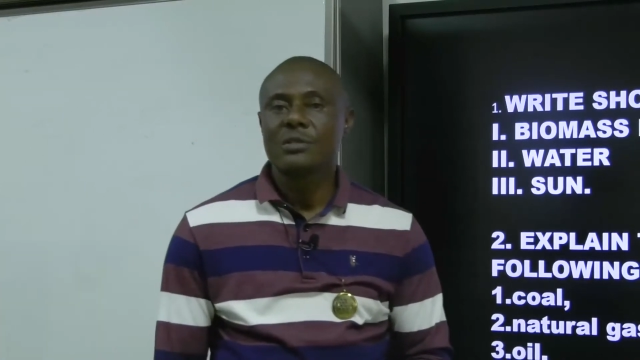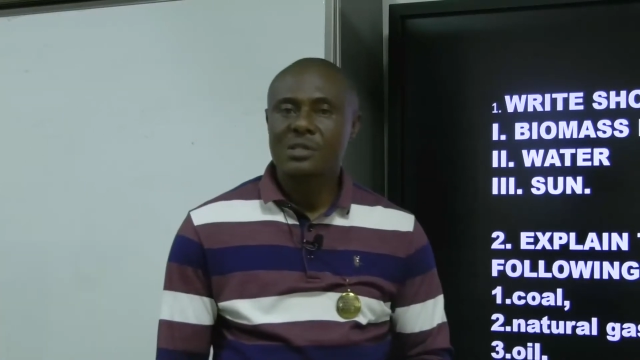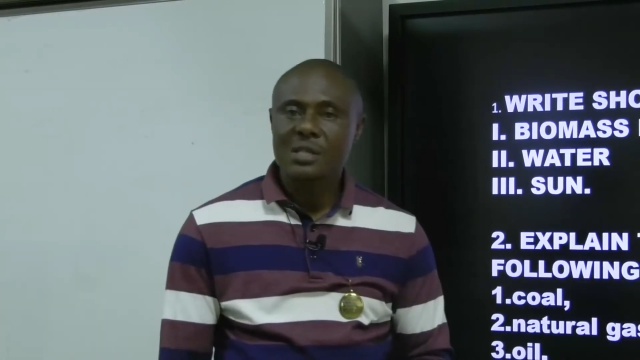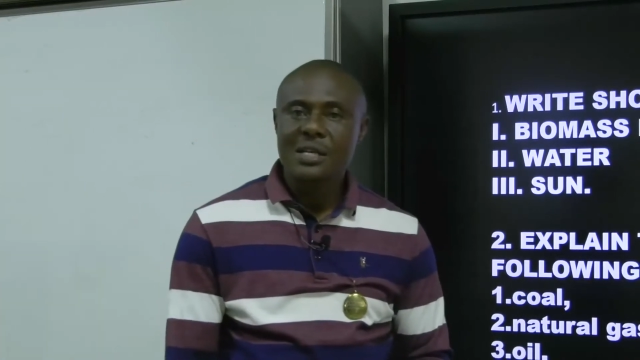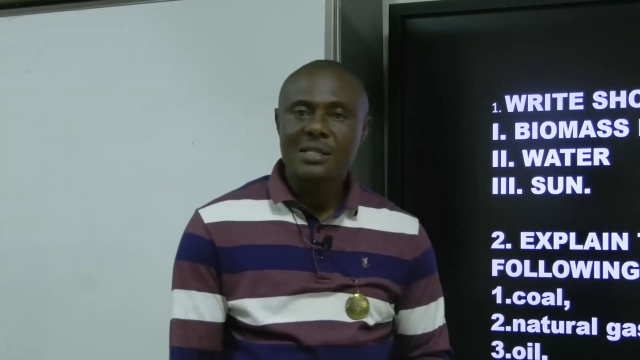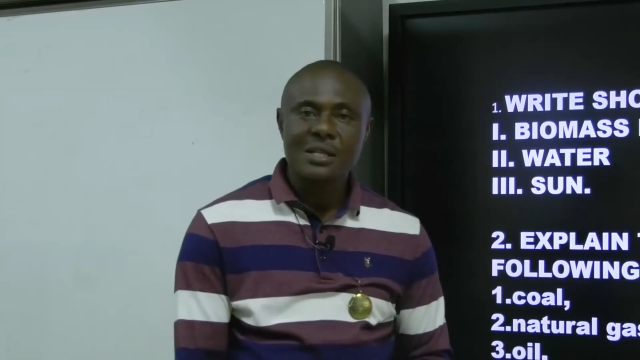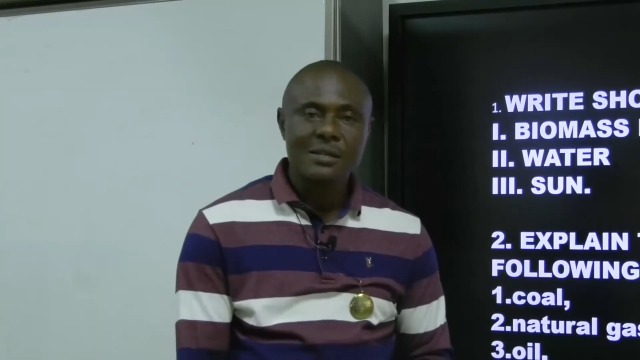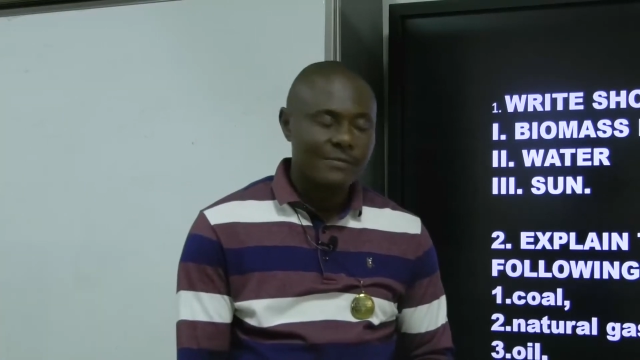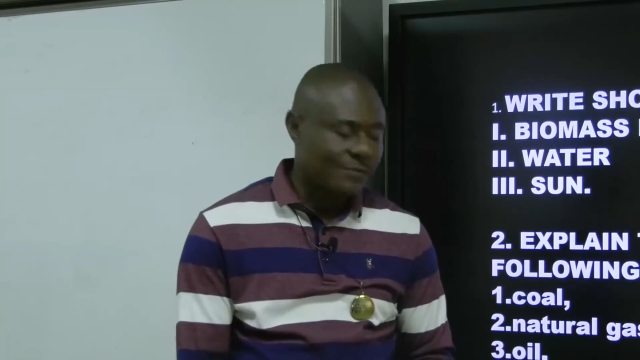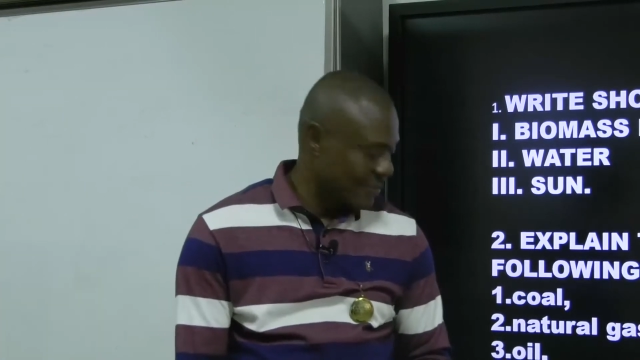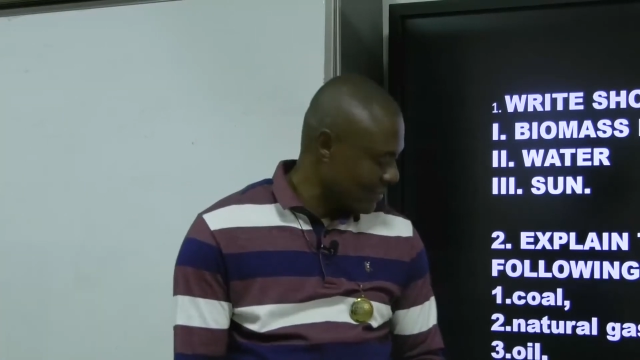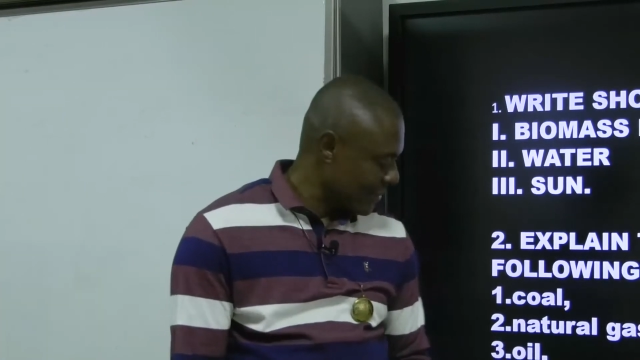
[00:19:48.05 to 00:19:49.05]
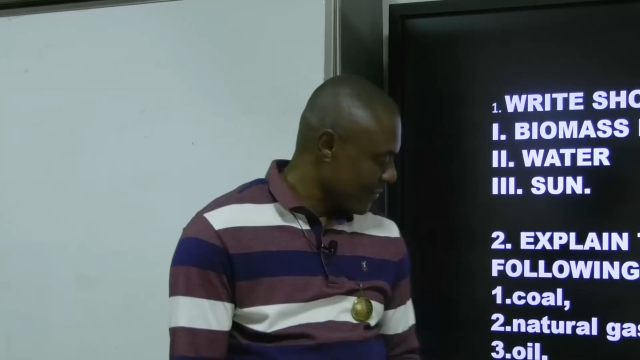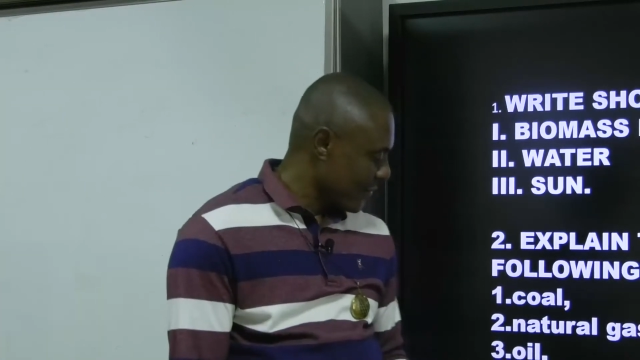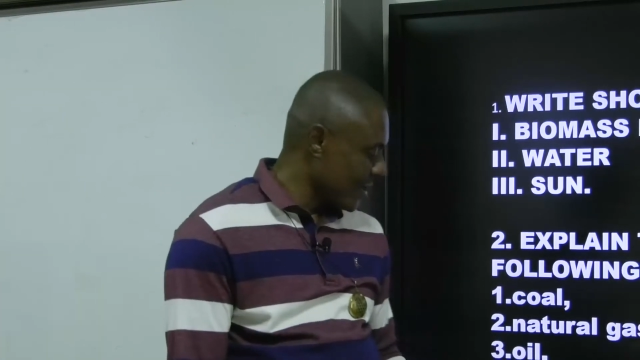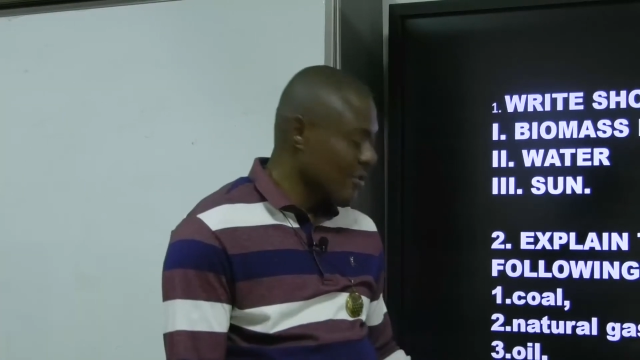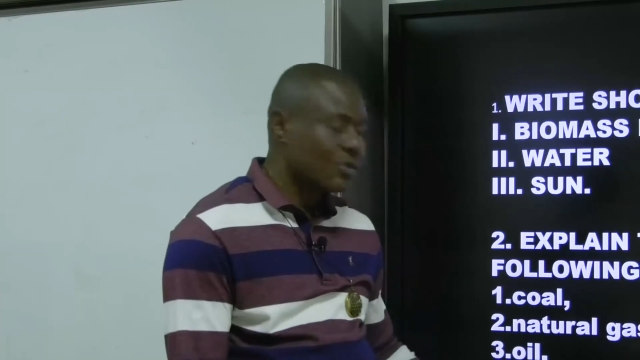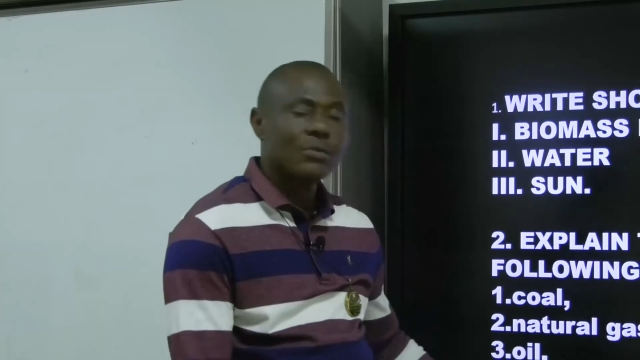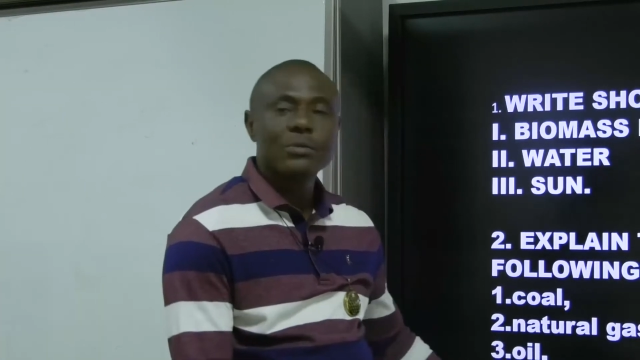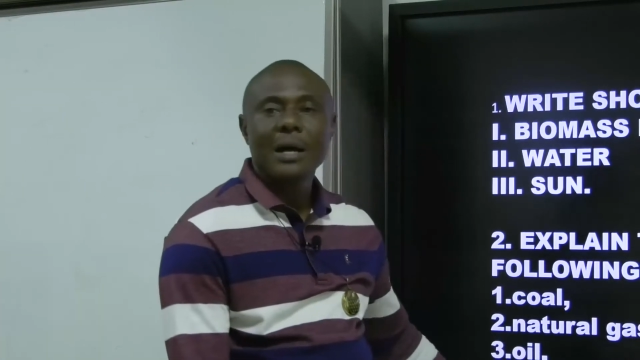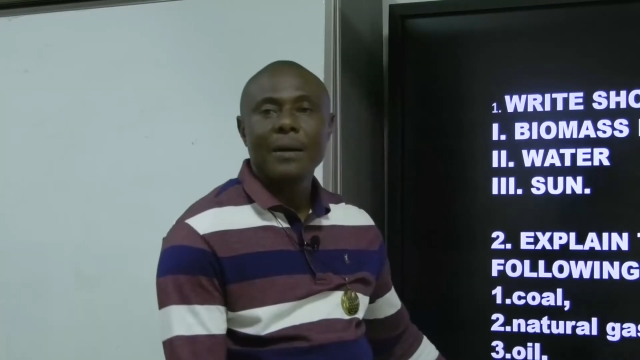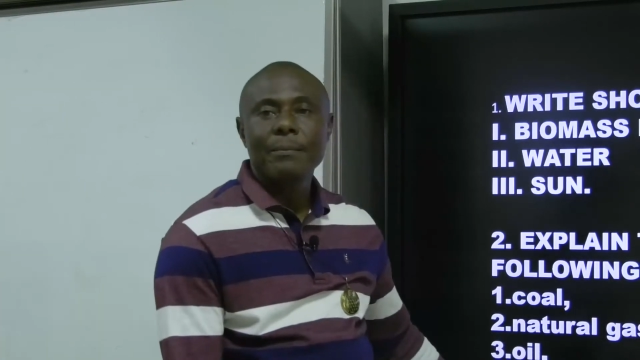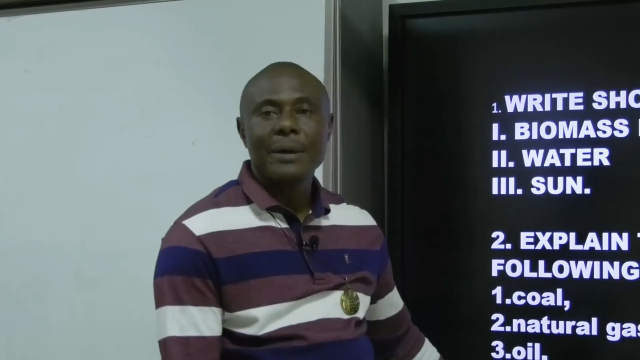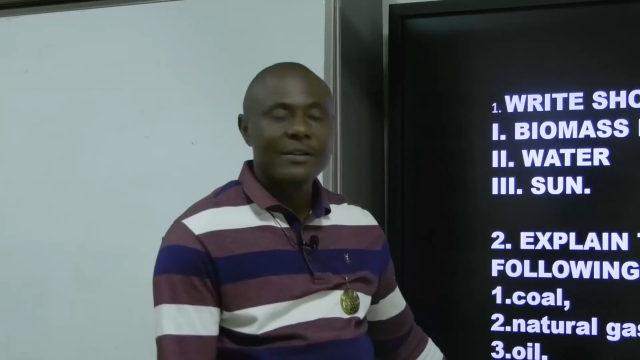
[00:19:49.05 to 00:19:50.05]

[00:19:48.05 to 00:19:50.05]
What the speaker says: Stay safe. Thank you, and bye